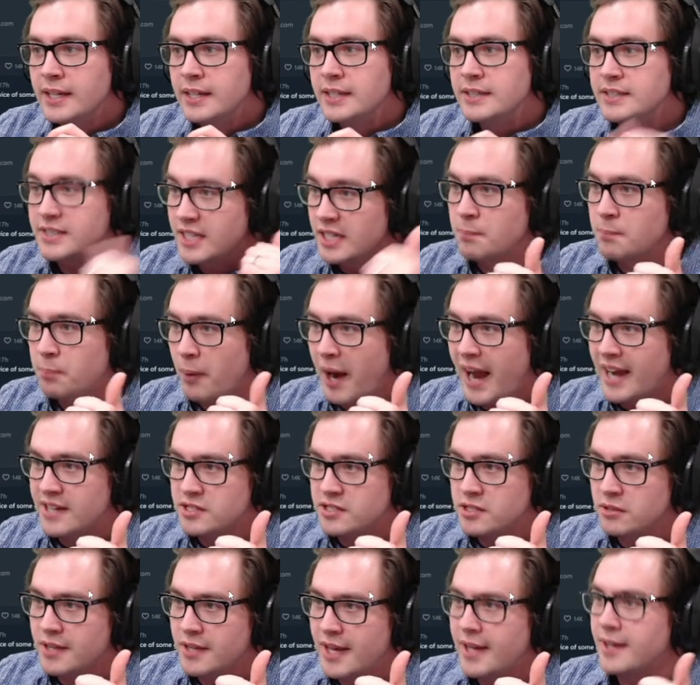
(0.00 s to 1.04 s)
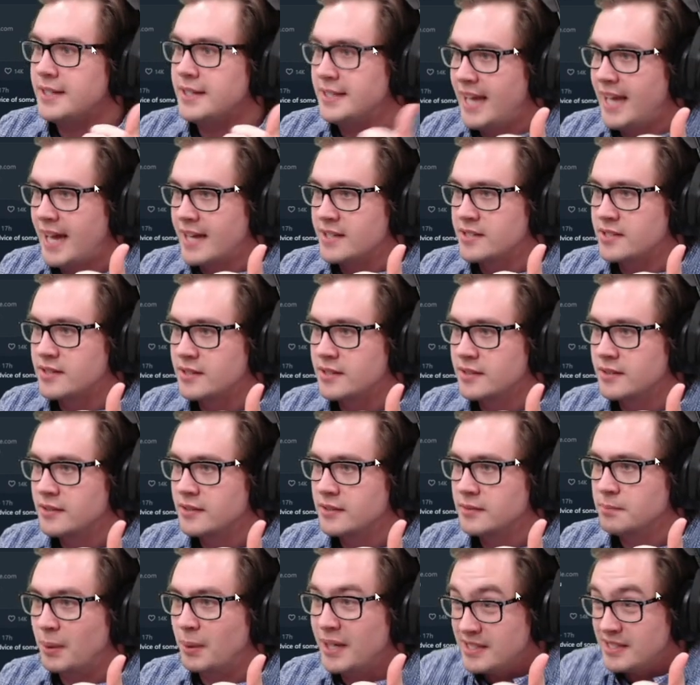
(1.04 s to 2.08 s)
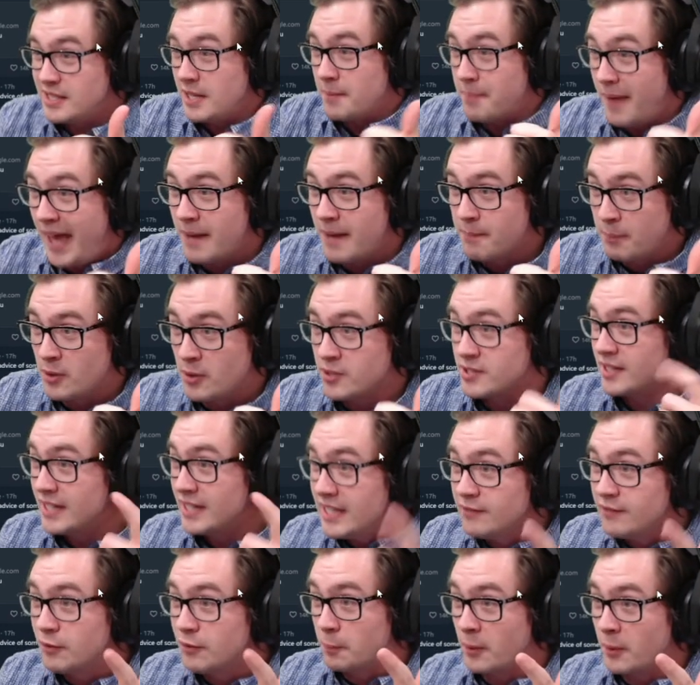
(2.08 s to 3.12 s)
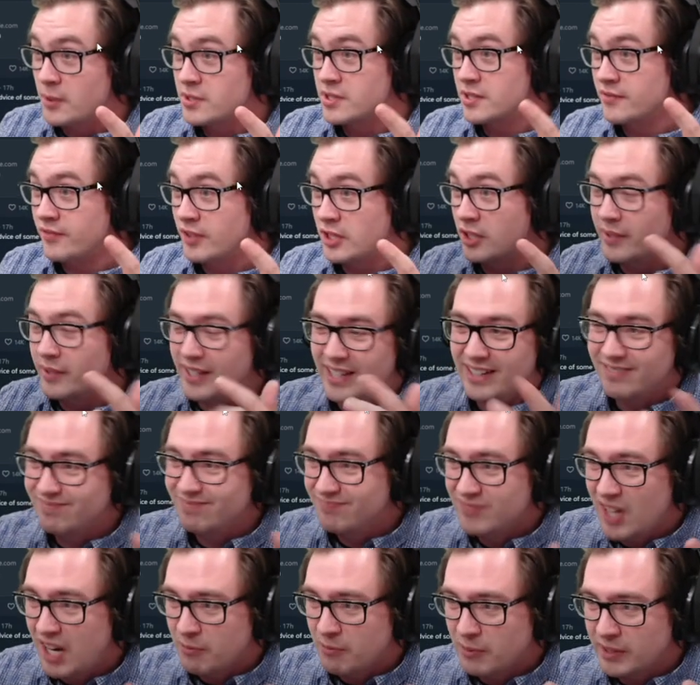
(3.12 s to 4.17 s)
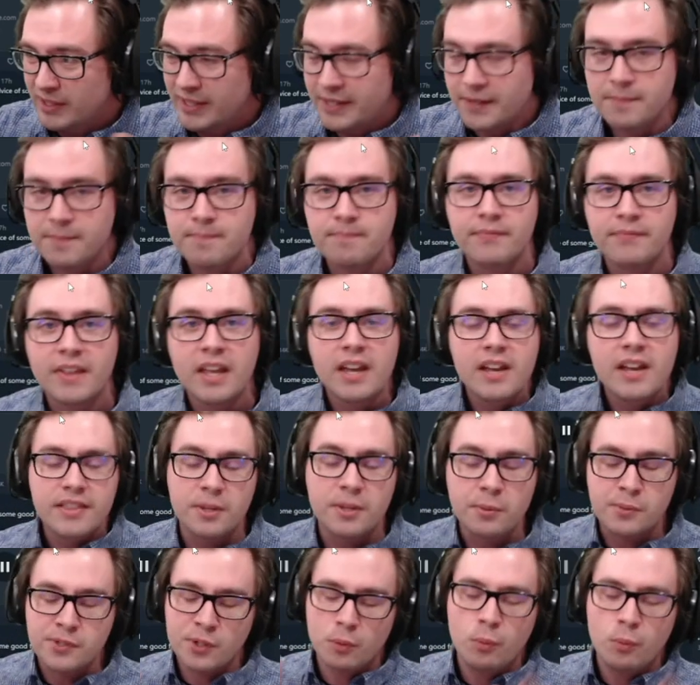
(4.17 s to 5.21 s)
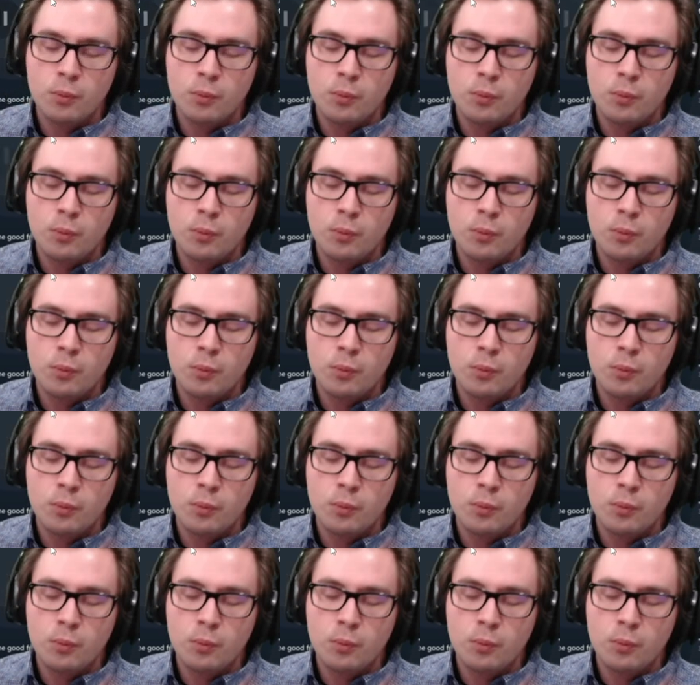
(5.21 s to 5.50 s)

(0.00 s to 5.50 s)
did Brax do that? Yes. But is he a bad person, evil person for doing it? Not really. There was a weird